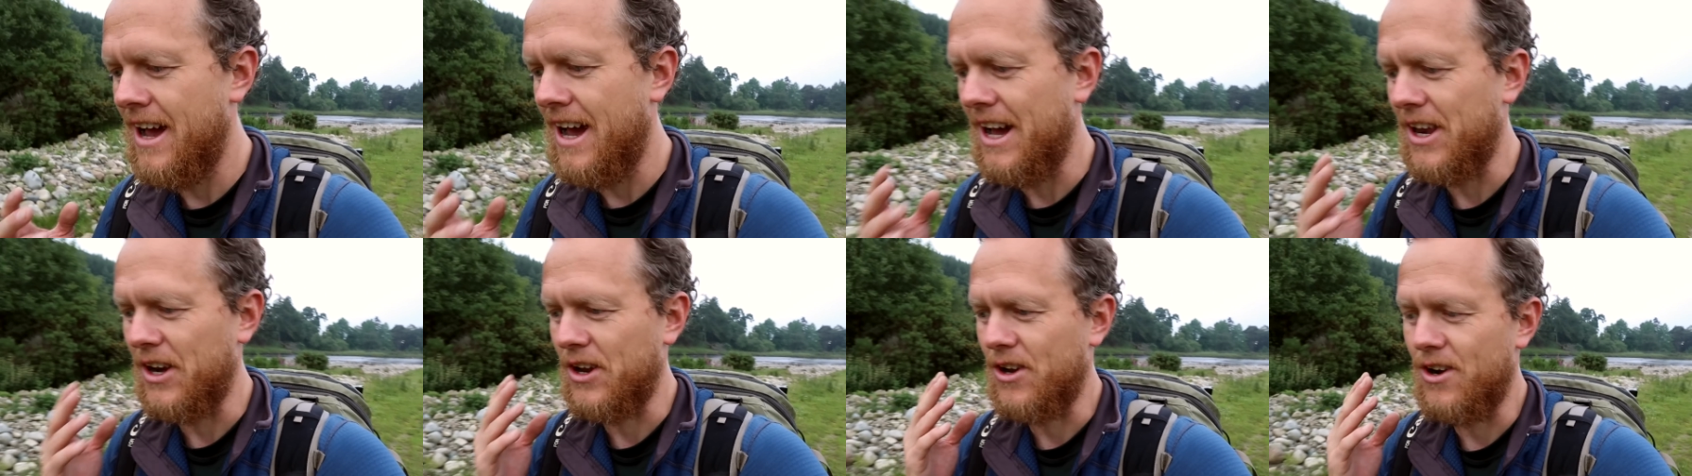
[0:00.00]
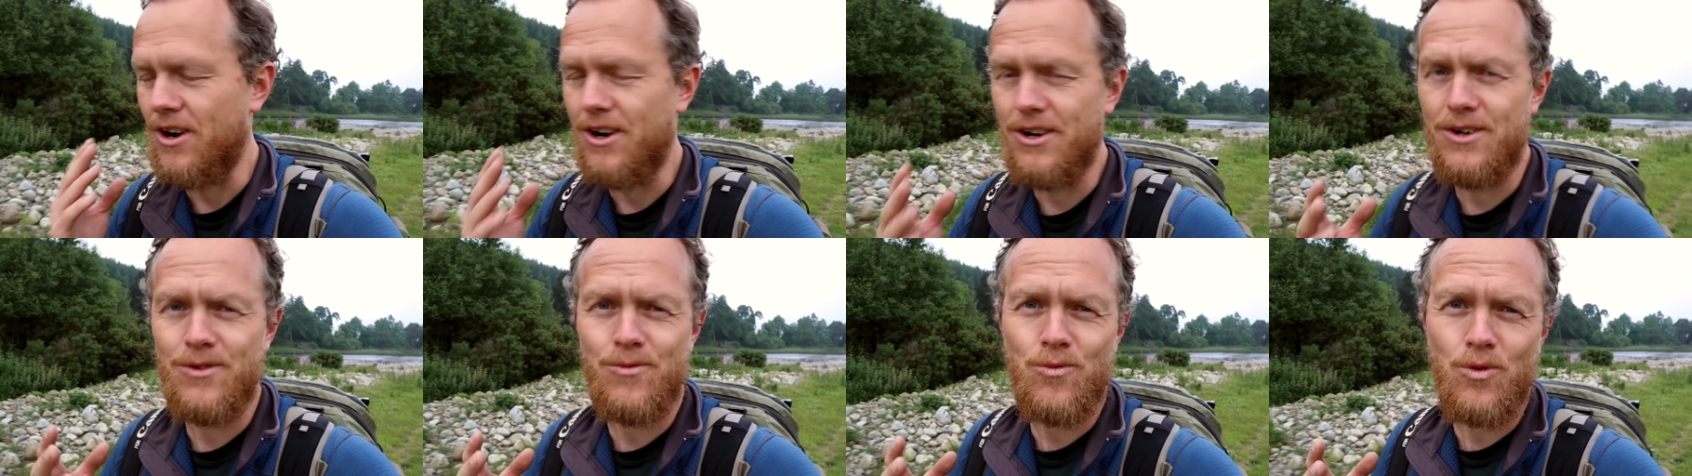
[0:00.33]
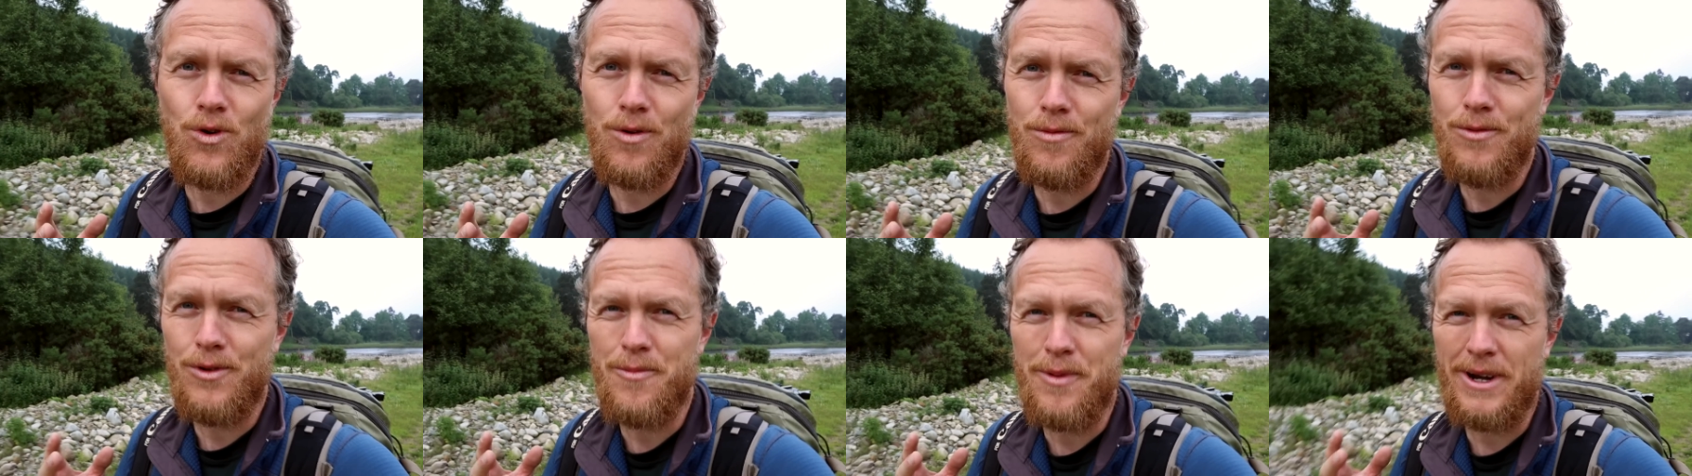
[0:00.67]
a garden
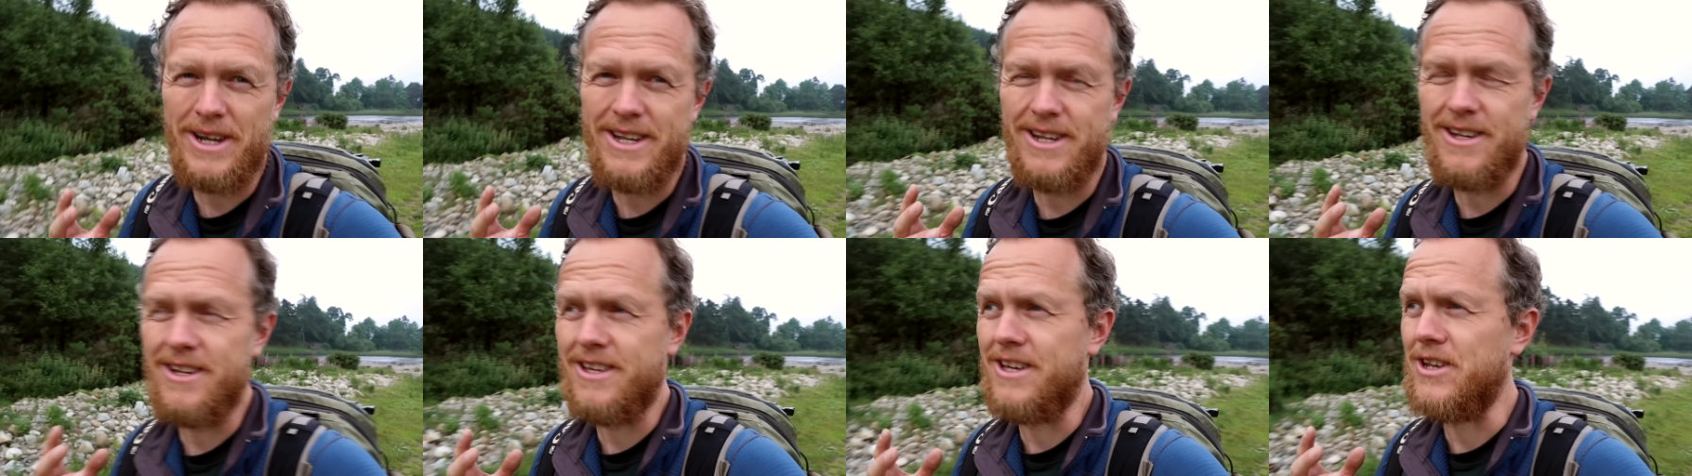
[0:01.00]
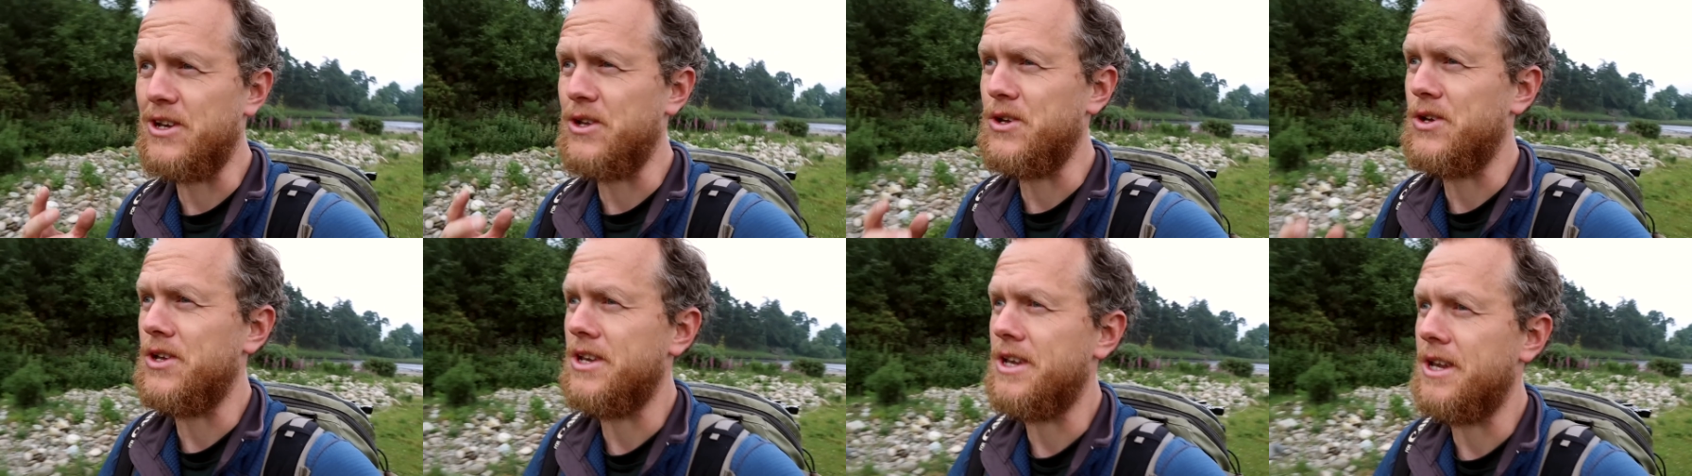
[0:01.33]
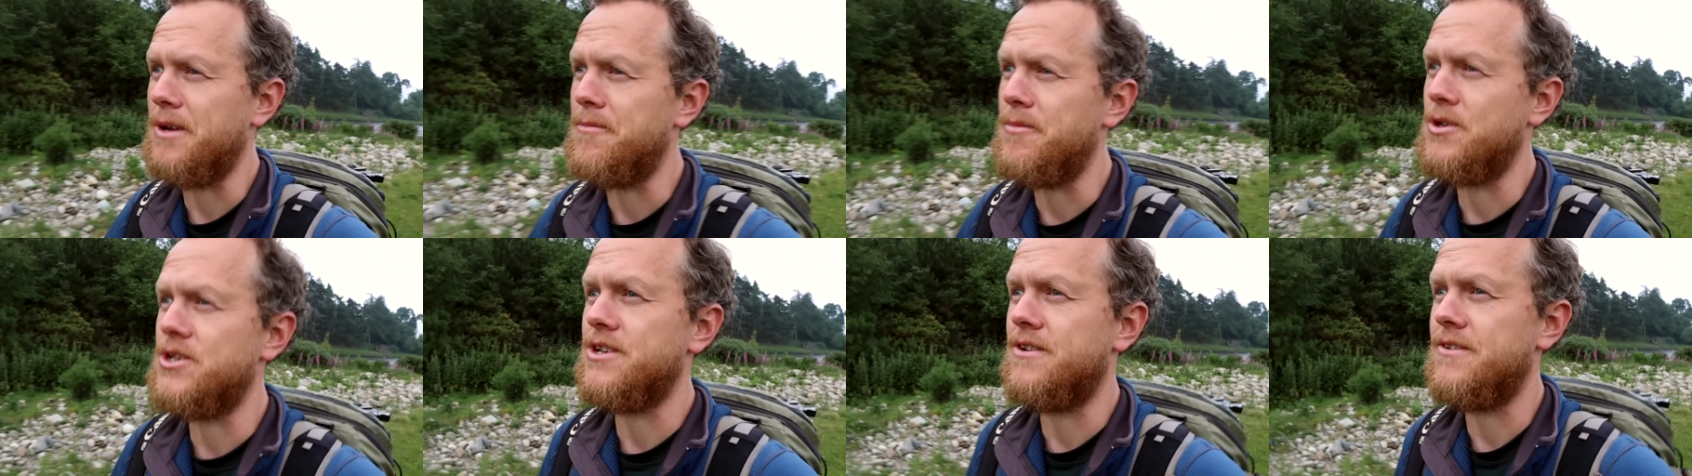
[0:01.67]
warbler, but I didn't get a good
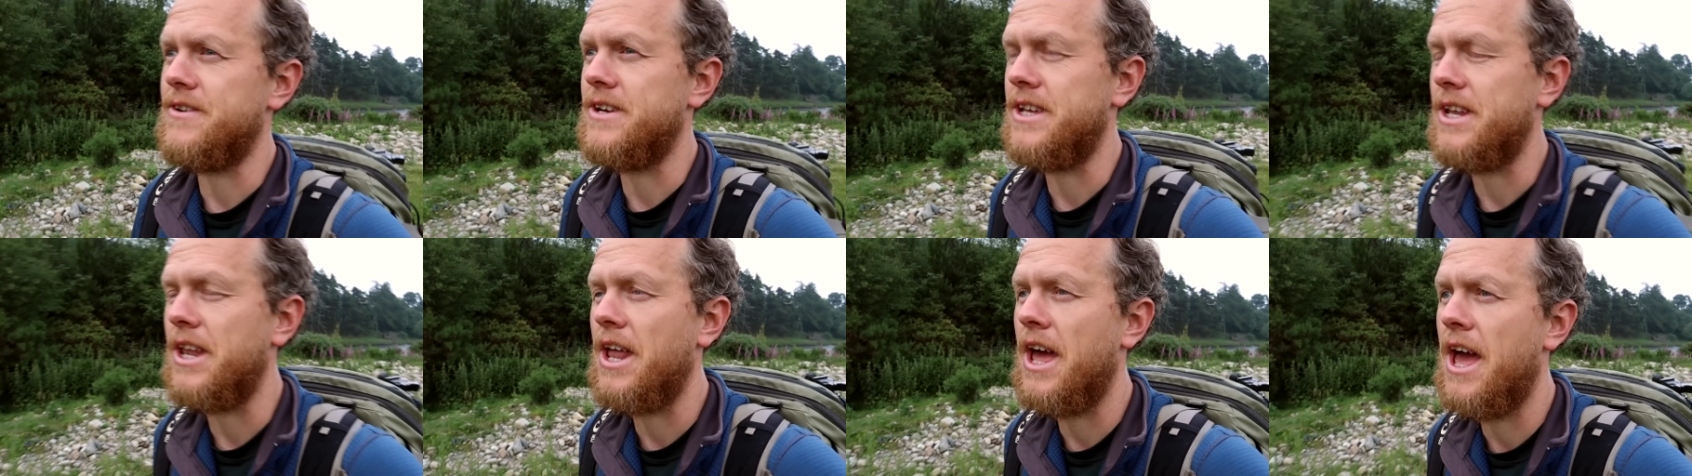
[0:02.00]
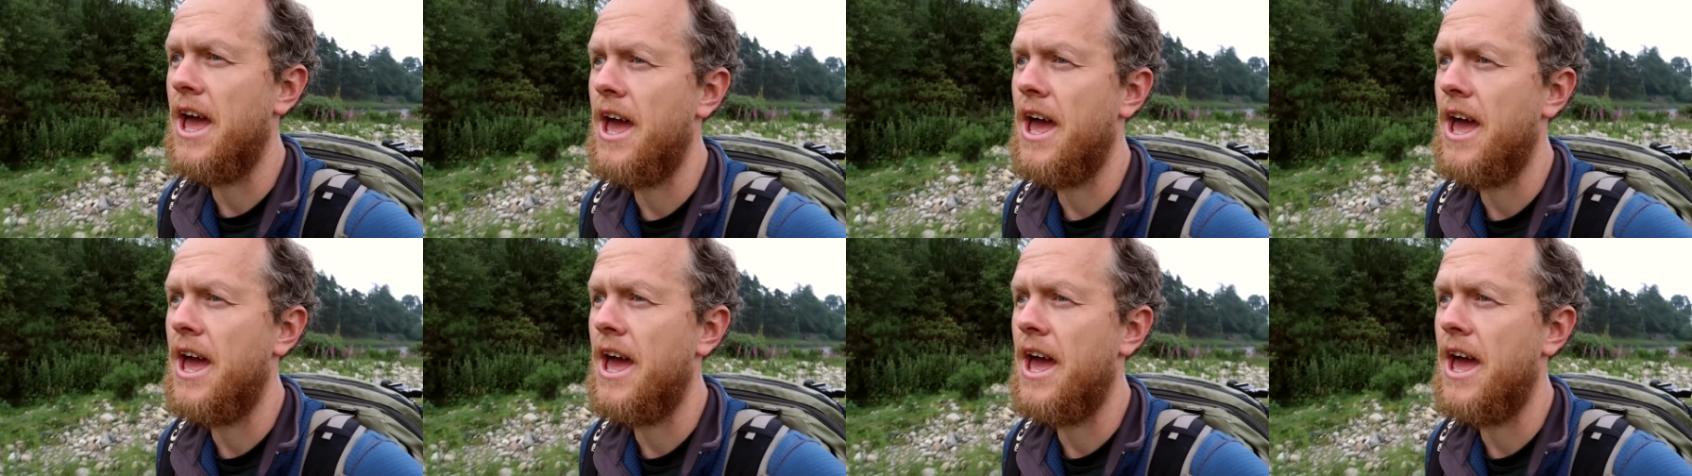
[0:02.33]
image of it.